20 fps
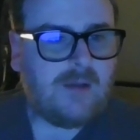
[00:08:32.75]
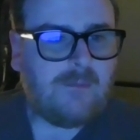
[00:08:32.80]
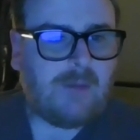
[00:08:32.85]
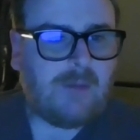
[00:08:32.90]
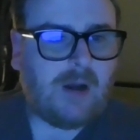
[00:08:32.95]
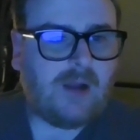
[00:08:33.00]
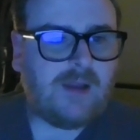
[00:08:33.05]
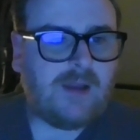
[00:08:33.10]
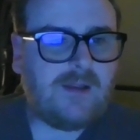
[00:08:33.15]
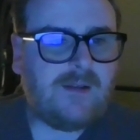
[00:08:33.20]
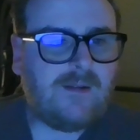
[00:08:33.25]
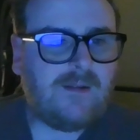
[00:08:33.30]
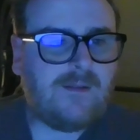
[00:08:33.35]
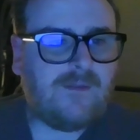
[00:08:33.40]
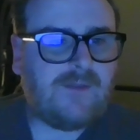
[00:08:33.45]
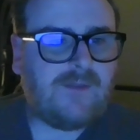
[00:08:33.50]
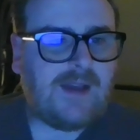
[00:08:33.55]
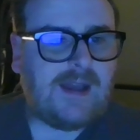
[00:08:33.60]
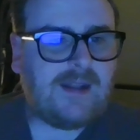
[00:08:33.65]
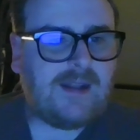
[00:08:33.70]
Paula
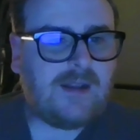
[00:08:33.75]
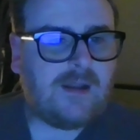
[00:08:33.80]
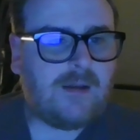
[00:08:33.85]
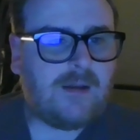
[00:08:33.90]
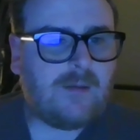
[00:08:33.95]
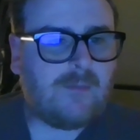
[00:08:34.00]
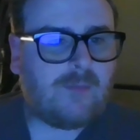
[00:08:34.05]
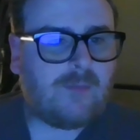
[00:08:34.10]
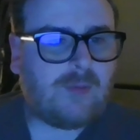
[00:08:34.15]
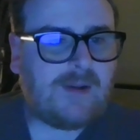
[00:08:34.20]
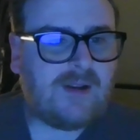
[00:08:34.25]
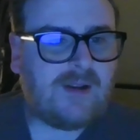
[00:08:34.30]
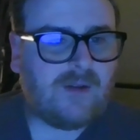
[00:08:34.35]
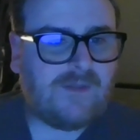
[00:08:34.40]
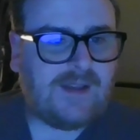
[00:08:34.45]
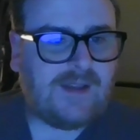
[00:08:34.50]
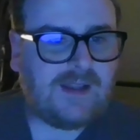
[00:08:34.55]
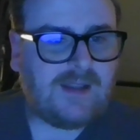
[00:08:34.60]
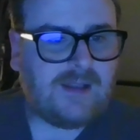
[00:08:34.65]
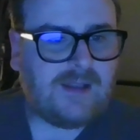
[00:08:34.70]
van
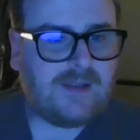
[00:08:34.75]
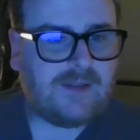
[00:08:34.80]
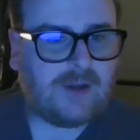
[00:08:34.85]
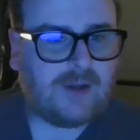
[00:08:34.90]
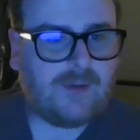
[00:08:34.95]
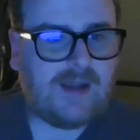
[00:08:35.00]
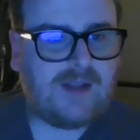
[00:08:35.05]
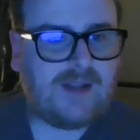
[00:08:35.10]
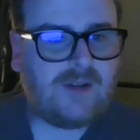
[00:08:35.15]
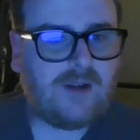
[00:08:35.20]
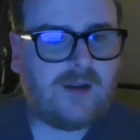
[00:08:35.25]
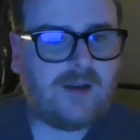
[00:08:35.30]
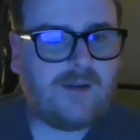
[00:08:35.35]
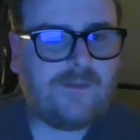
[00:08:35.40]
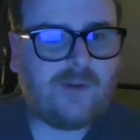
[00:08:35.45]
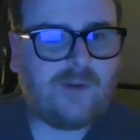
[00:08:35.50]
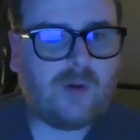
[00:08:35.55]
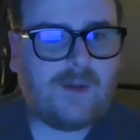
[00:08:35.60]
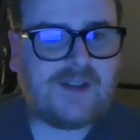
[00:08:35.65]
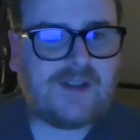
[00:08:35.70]
Predovic, the granddaughter
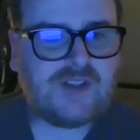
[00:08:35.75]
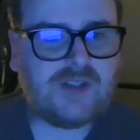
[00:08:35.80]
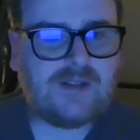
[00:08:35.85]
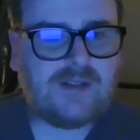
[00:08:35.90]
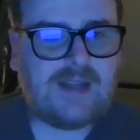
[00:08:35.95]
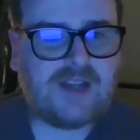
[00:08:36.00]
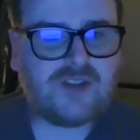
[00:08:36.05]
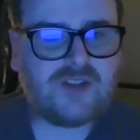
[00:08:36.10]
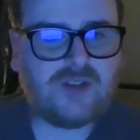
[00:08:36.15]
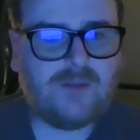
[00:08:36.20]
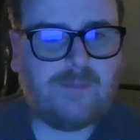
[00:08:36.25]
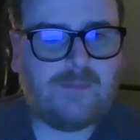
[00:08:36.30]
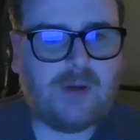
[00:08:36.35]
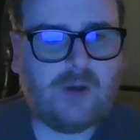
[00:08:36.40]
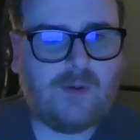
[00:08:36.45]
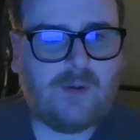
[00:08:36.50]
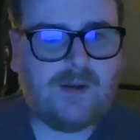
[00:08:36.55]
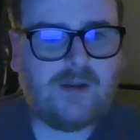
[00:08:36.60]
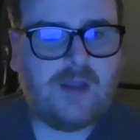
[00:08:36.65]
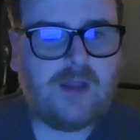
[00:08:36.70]
of Croatian national
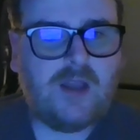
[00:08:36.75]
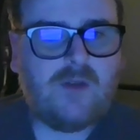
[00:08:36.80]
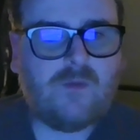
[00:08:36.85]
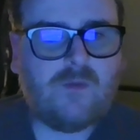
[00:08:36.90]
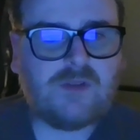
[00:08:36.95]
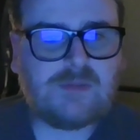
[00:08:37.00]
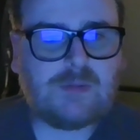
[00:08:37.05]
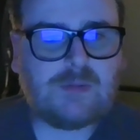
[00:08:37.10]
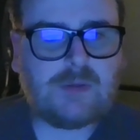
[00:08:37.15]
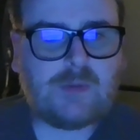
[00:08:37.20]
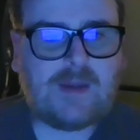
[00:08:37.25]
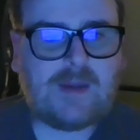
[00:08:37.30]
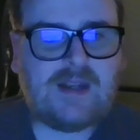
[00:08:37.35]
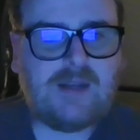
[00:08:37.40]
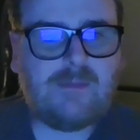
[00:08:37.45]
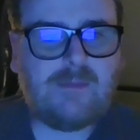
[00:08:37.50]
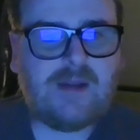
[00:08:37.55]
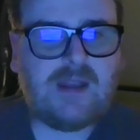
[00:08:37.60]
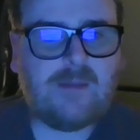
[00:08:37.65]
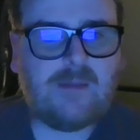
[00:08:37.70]
poet, was
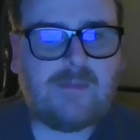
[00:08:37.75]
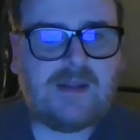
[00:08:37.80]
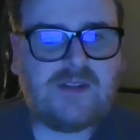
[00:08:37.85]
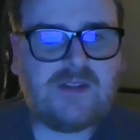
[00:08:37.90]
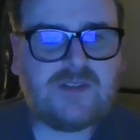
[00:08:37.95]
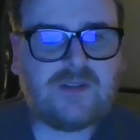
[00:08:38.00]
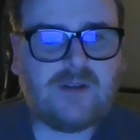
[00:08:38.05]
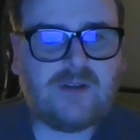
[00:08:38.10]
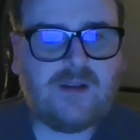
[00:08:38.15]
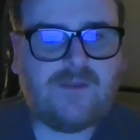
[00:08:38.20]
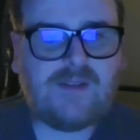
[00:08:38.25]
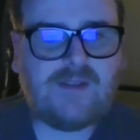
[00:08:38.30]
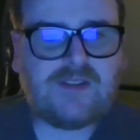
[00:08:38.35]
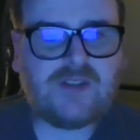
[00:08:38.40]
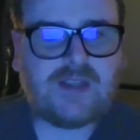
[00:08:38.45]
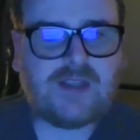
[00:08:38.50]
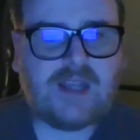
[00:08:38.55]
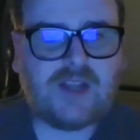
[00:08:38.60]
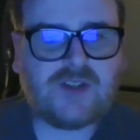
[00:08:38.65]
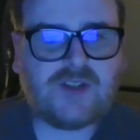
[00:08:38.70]
persuaded by the Minister of
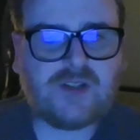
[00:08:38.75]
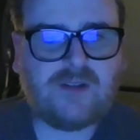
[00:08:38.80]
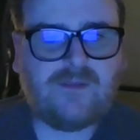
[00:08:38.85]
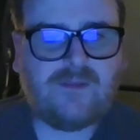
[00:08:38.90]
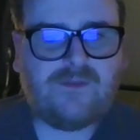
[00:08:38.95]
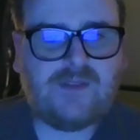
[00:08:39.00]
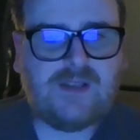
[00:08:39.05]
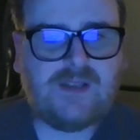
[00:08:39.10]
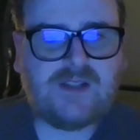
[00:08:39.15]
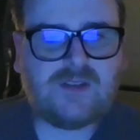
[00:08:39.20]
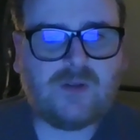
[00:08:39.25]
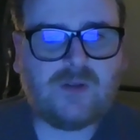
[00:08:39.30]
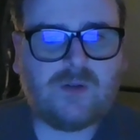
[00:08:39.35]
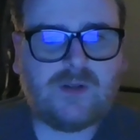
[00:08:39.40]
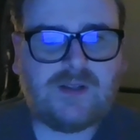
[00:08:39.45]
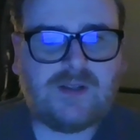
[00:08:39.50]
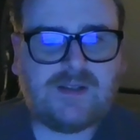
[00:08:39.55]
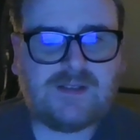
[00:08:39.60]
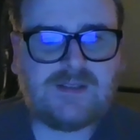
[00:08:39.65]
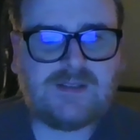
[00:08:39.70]
Education, Felix
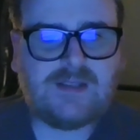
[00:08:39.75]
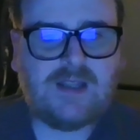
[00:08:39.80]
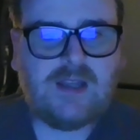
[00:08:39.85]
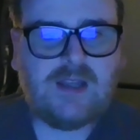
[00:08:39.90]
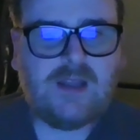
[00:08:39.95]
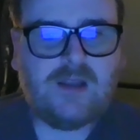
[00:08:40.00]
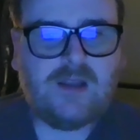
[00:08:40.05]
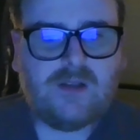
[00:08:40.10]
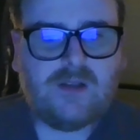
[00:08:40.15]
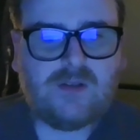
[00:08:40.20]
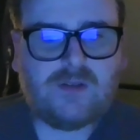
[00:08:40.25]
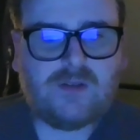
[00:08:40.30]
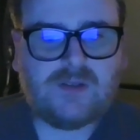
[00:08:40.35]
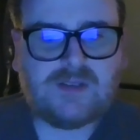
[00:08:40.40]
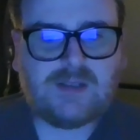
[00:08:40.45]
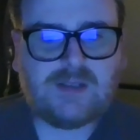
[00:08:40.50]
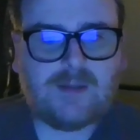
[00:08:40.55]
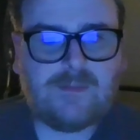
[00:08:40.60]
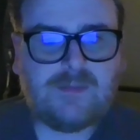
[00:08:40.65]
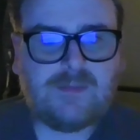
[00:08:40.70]
Hurders, to
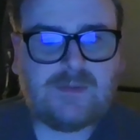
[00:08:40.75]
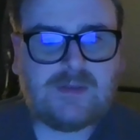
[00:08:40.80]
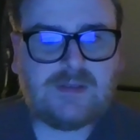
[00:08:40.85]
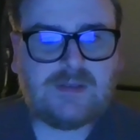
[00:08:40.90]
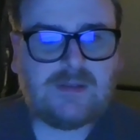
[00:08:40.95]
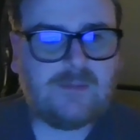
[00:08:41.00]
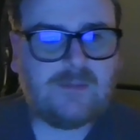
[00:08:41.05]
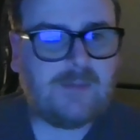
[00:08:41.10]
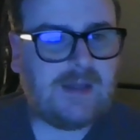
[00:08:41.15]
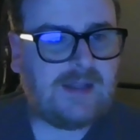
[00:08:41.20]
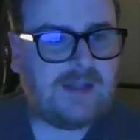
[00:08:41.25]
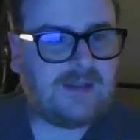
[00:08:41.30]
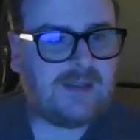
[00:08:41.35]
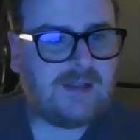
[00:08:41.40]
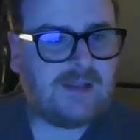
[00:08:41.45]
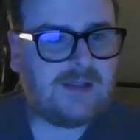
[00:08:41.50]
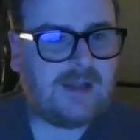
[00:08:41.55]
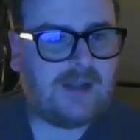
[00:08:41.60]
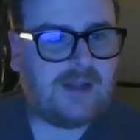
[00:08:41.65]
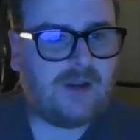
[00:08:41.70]
submit
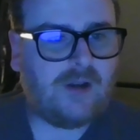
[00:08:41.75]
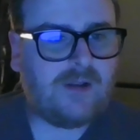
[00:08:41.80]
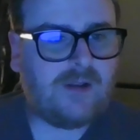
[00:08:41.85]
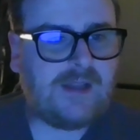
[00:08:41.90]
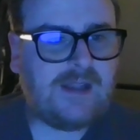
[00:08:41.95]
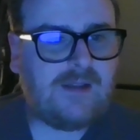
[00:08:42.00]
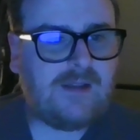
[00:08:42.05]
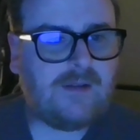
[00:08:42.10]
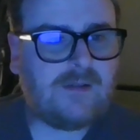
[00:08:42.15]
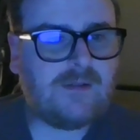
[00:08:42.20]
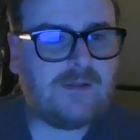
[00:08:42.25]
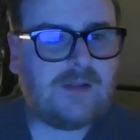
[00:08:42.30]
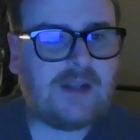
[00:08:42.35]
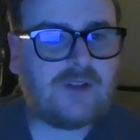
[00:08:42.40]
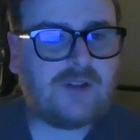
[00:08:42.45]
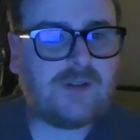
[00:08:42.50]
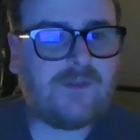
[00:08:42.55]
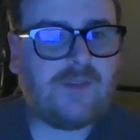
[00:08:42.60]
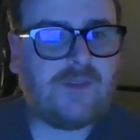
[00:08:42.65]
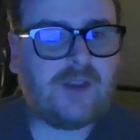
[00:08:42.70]
an early
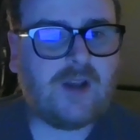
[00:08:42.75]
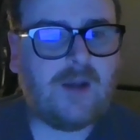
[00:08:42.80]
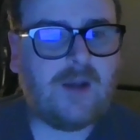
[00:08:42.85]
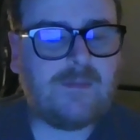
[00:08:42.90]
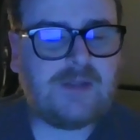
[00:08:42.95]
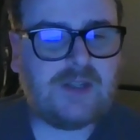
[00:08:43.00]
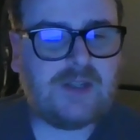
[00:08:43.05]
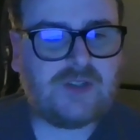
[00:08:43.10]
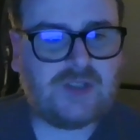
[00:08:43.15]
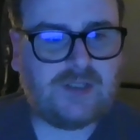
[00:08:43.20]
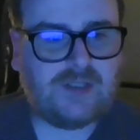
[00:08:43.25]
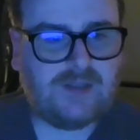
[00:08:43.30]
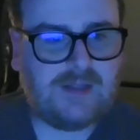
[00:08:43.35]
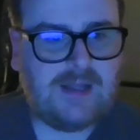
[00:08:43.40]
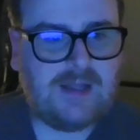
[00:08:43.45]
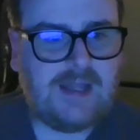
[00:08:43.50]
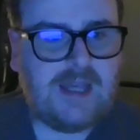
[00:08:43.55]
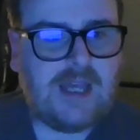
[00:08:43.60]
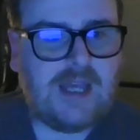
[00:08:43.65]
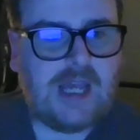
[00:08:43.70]
entry for the competition.
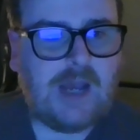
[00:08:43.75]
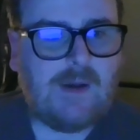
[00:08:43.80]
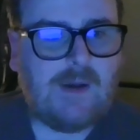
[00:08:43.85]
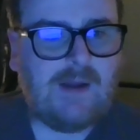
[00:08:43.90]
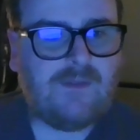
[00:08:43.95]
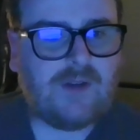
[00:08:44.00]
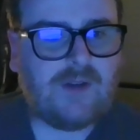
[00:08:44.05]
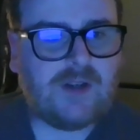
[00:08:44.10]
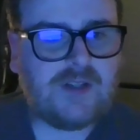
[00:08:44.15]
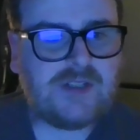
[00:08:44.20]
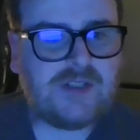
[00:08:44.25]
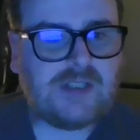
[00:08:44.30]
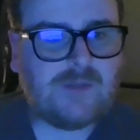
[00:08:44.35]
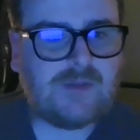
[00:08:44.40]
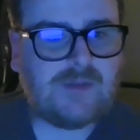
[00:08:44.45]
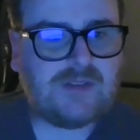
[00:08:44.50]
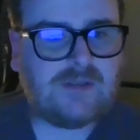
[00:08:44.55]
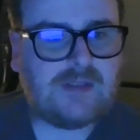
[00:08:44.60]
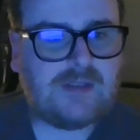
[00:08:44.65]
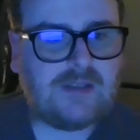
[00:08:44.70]
However, she
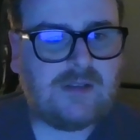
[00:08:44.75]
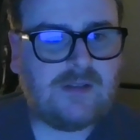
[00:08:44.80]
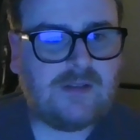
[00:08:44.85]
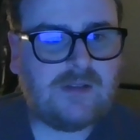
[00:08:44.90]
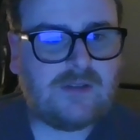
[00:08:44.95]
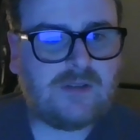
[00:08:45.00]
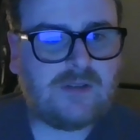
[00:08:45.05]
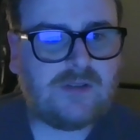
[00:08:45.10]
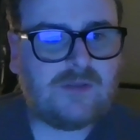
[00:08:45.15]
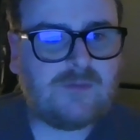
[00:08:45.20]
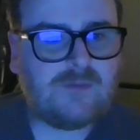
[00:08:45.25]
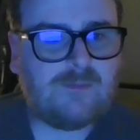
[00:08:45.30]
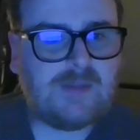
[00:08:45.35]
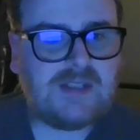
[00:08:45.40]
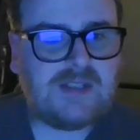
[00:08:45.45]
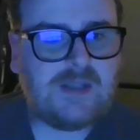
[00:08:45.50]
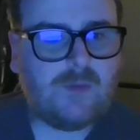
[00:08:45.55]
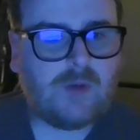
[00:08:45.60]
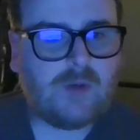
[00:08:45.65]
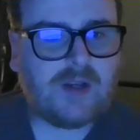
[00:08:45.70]
was
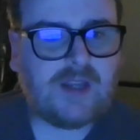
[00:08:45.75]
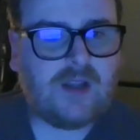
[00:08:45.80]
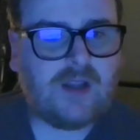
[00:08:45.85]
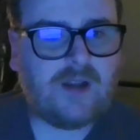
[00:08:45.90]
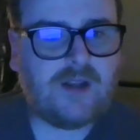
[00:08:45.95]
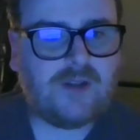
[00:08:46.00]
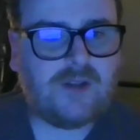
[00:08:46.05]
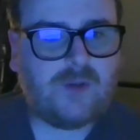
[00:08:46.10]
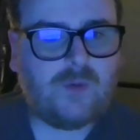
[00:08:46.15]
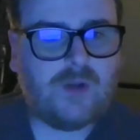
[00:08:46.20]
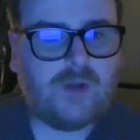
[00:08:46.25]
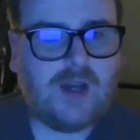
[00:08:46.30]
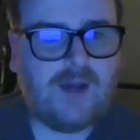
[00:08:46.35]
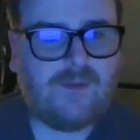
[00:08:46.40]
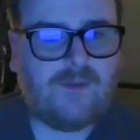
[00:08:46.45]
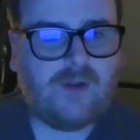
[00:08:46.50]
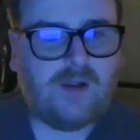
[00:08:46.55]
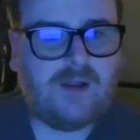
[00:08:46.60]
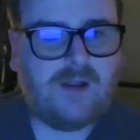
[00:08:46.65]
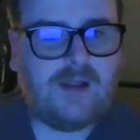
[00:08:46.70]
busy working on a new
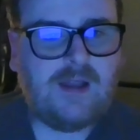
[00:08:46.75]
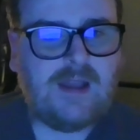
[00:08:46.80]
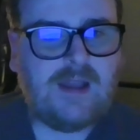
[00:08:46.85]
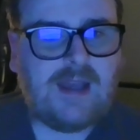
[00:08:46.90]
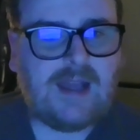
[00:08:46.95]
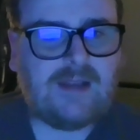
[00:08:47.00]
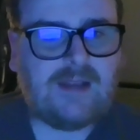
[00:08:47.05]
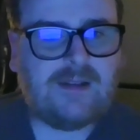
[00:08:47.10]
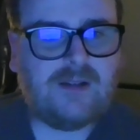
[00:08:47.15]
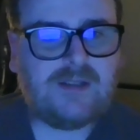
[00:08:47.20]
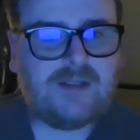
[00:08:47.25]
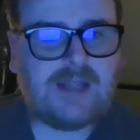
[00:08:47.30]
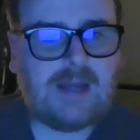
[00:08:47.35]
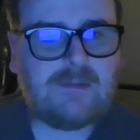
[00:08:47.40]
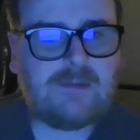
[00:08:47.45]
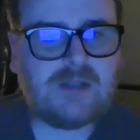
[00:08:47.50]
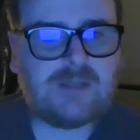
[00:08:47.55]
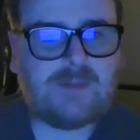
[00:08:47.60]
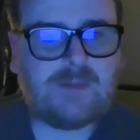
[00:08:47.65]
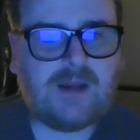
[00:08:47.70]
novel, had little
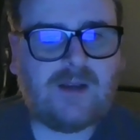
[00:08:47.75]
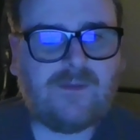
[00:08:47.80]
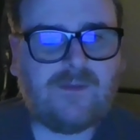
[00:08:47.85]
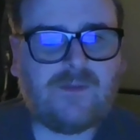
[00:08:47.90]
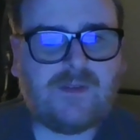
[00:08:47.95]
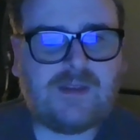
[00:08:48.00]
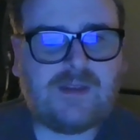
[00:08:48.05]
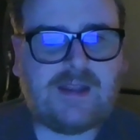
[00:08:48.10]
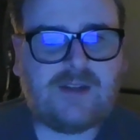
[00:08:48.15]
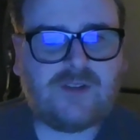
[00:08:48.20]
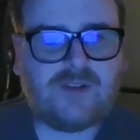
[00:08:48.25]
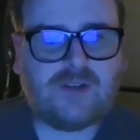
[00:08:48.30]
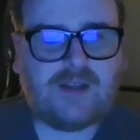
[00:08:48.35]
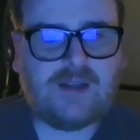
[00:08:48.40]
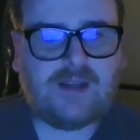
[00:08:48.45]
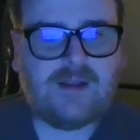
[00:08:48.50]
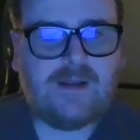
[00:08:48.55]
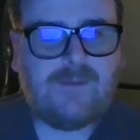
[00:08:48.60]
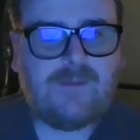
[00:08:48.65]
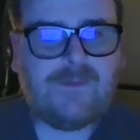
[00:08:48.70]
time to spare for the
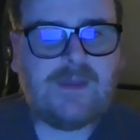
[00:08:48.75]
entry,